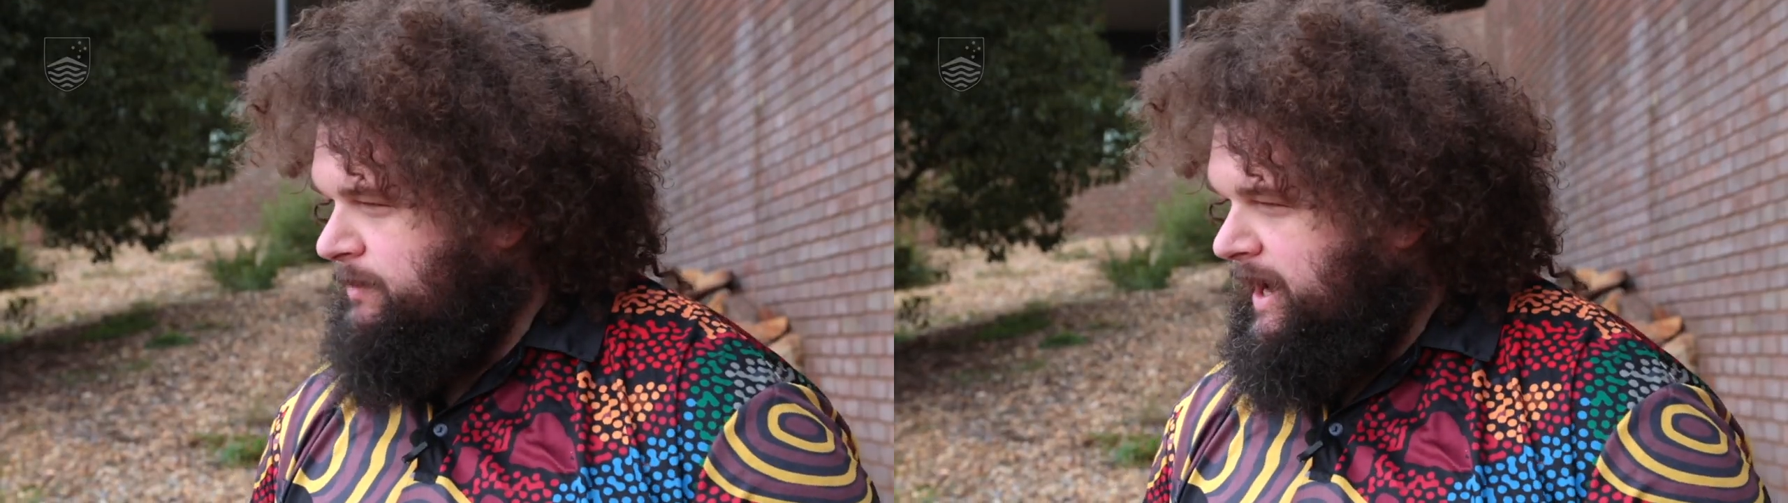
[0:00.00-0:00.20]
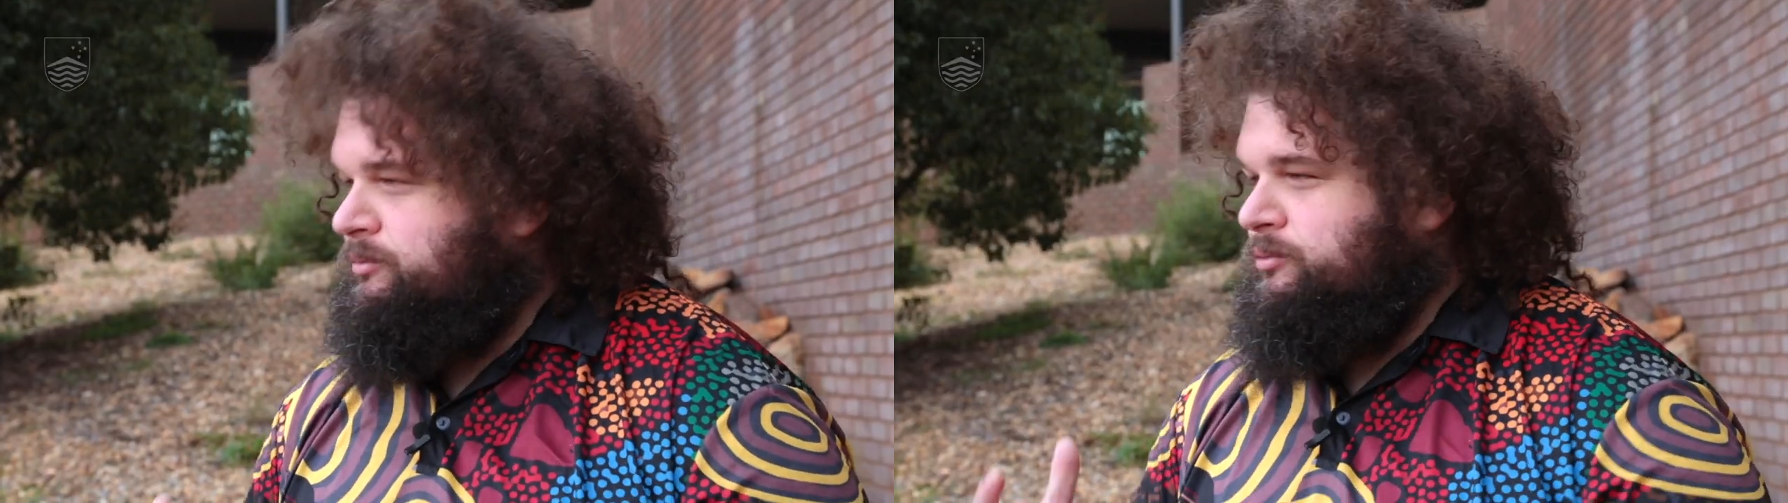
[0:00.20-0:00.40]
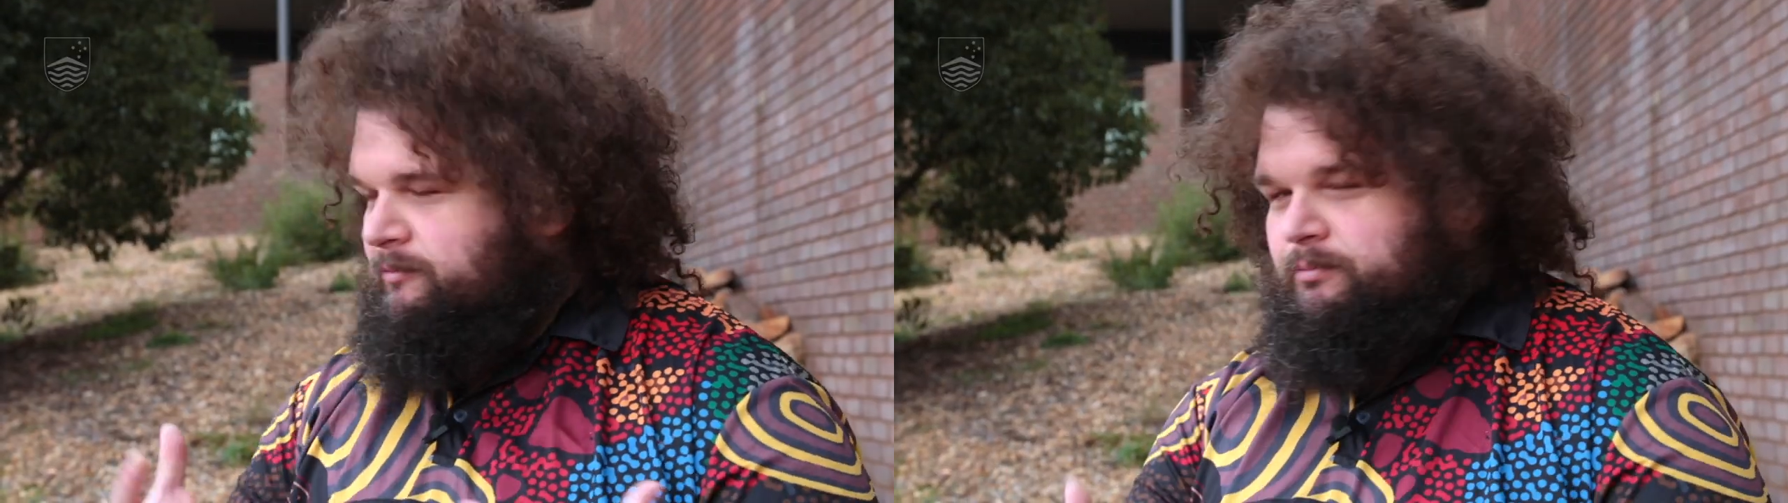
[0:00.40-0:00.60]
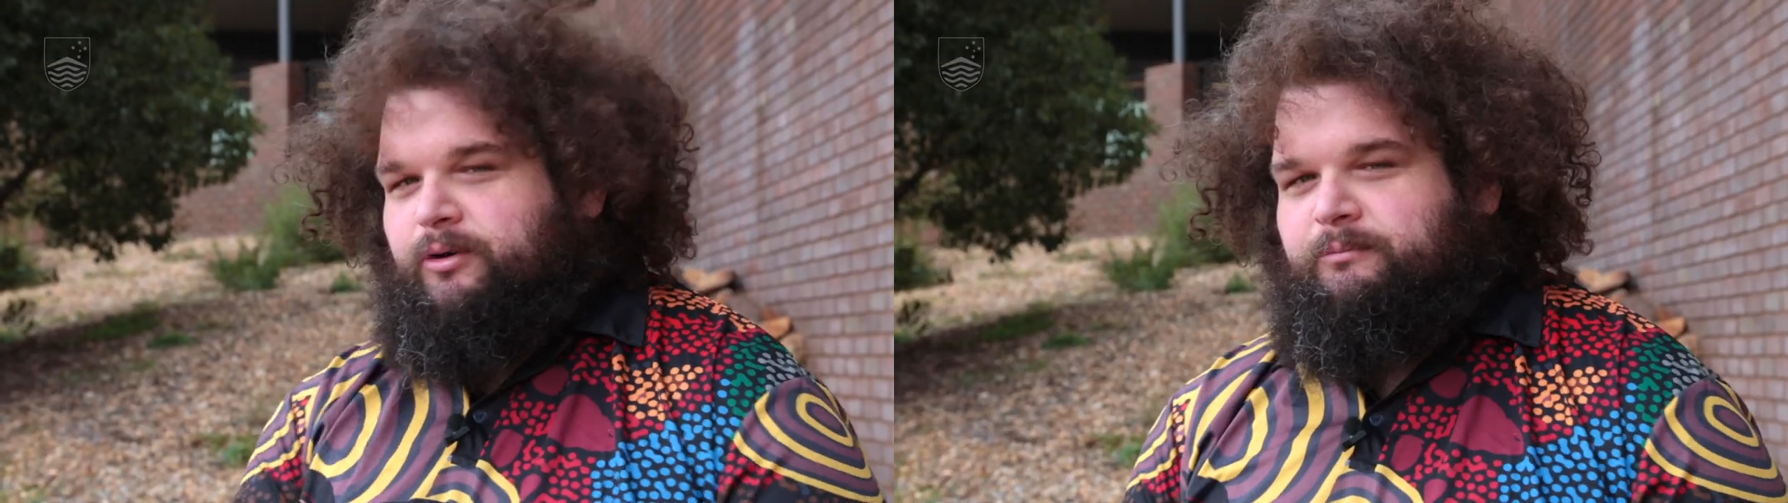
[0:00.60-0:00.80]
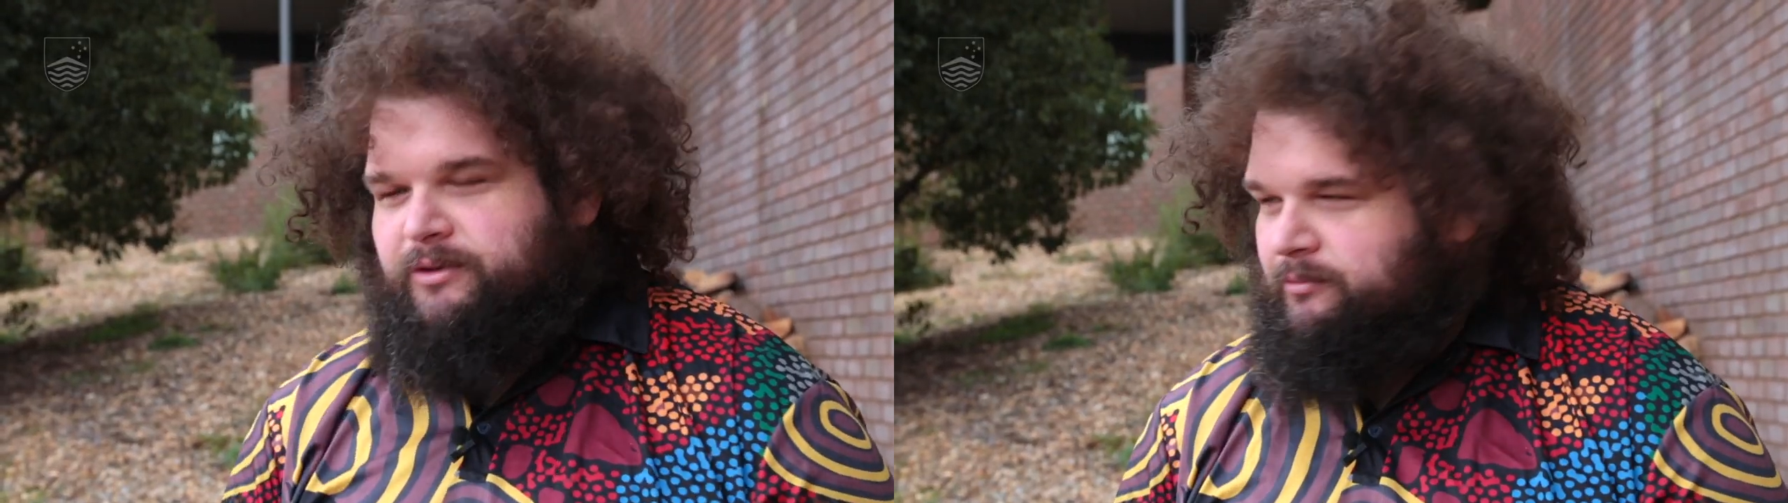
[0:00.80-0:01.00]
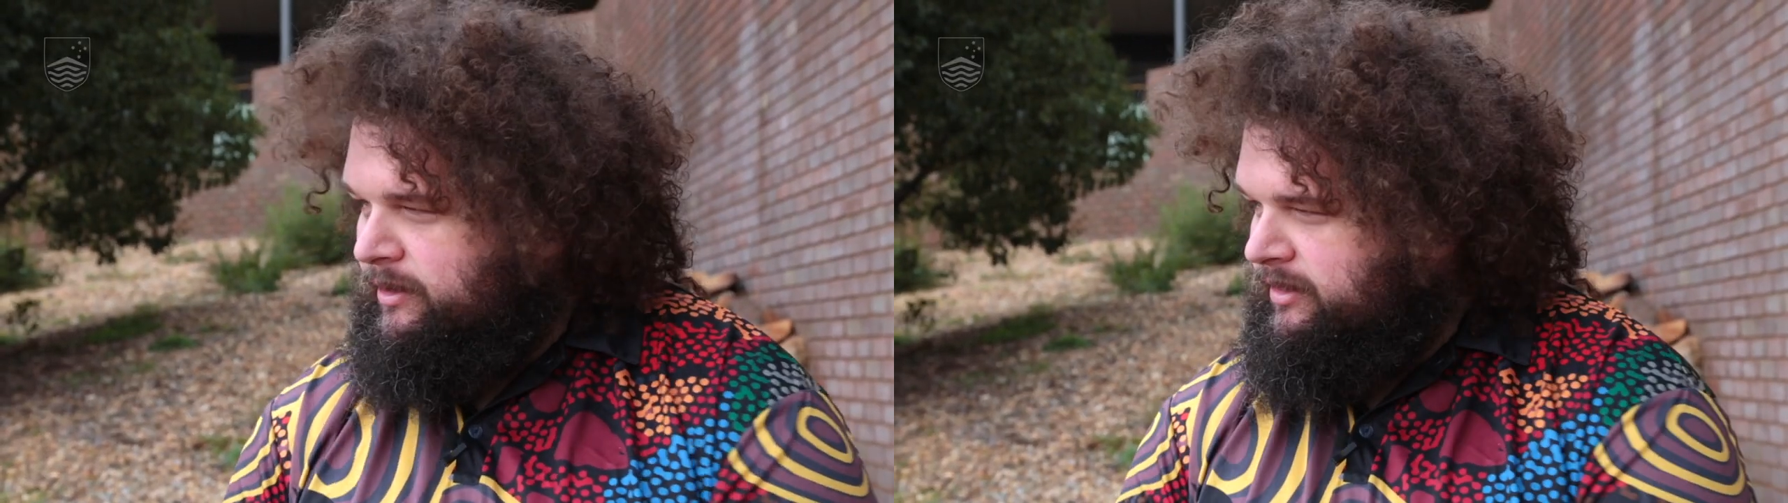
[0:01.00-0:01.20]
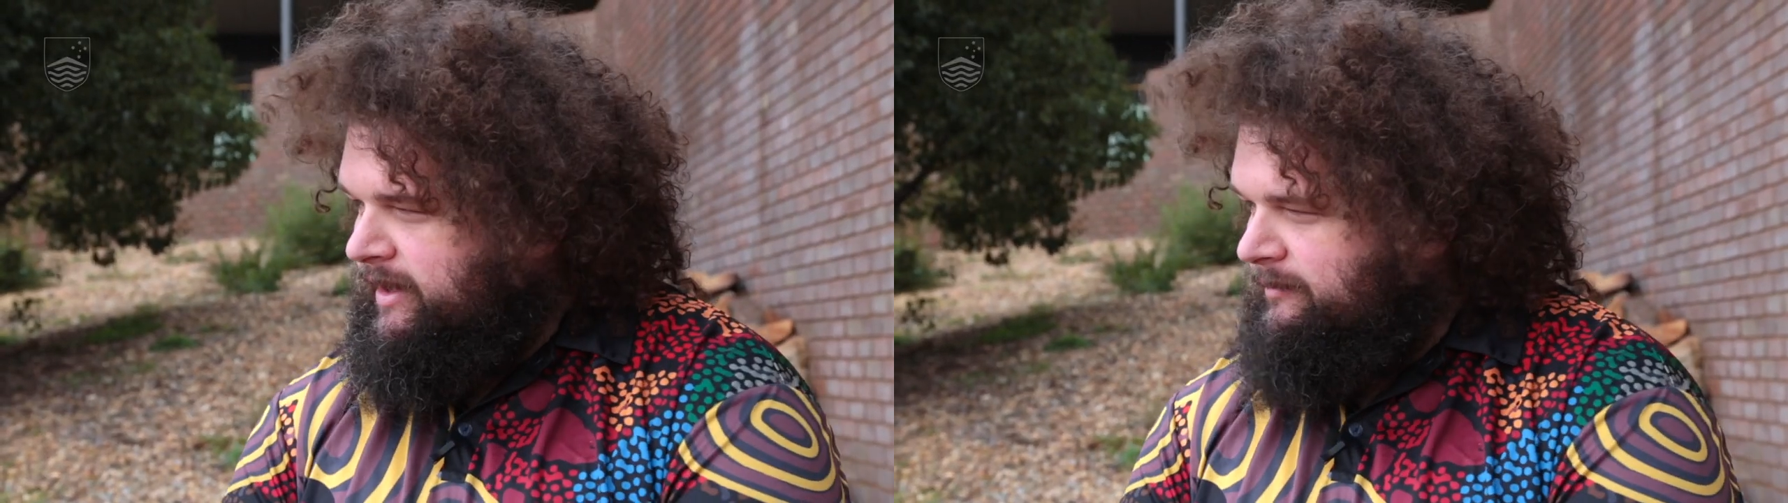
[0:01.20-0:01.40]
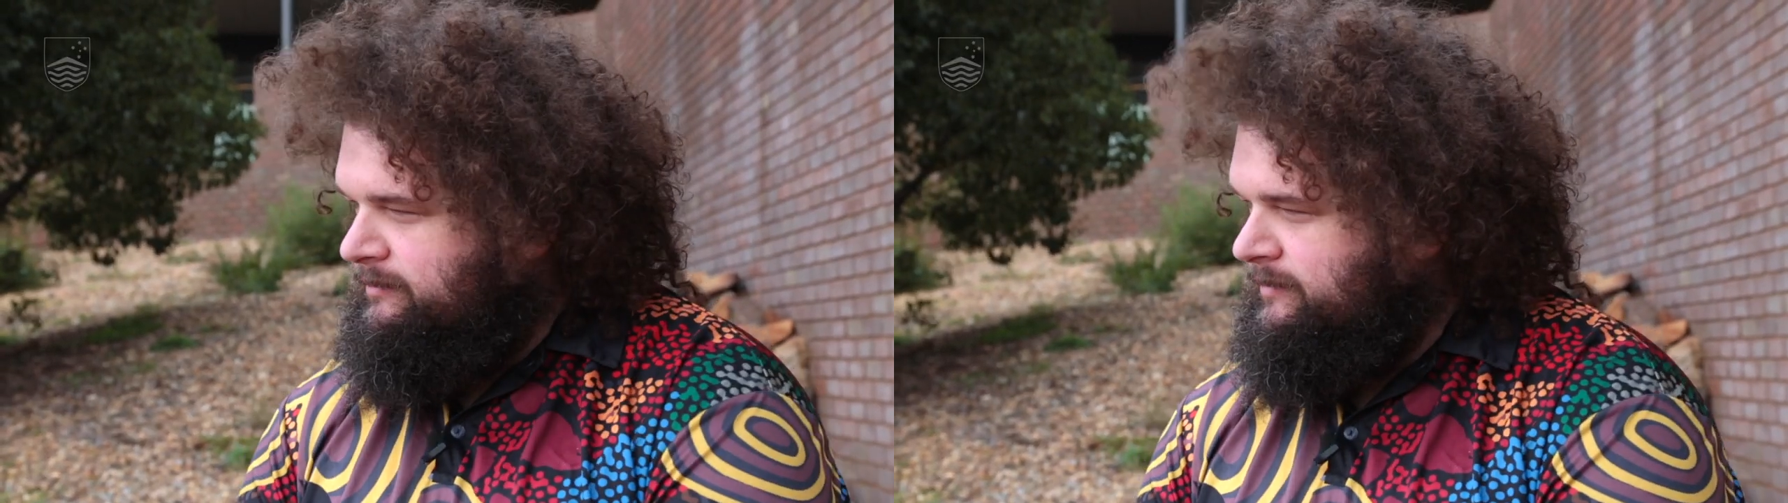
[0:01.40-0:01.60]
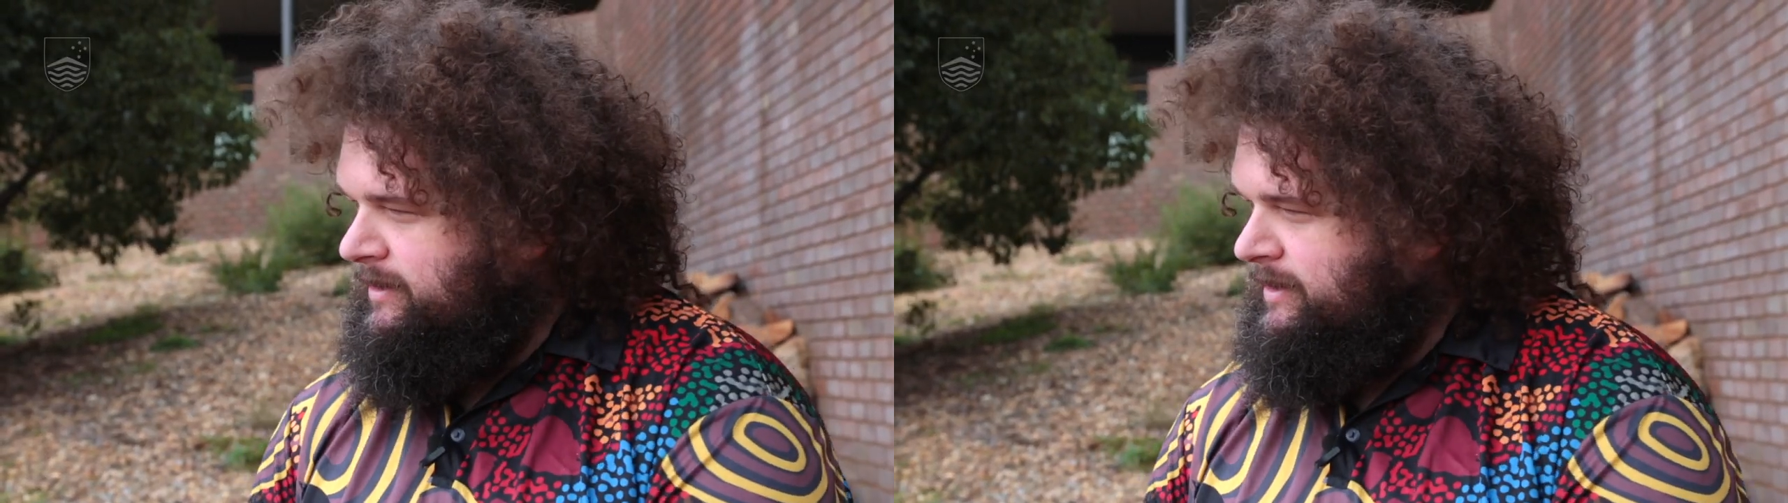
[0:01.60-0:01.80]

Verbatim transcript: perhaps we prompted with them